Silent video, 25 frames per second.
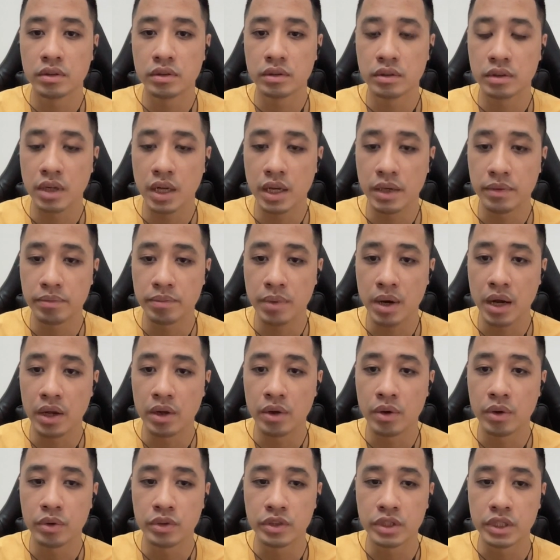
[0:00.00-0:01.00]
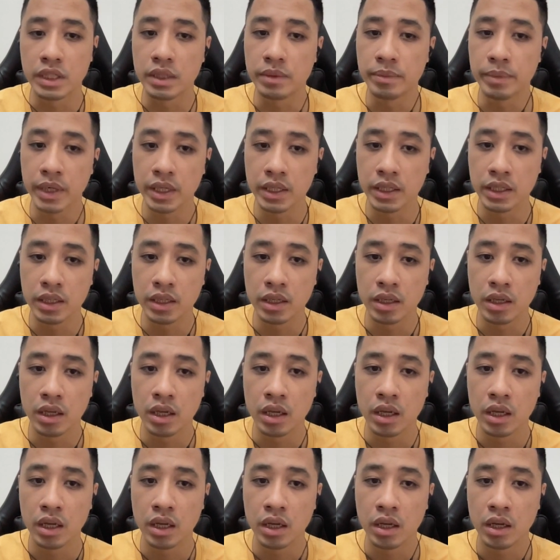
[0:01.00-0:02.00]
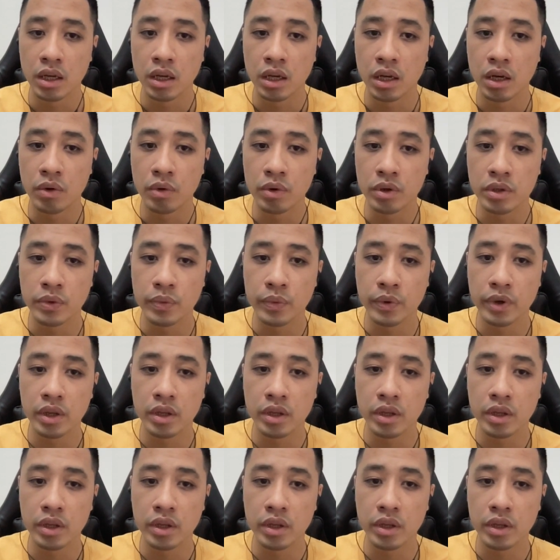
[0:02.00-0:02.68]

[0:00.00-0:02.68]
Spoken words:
led by Ho Chi Minh was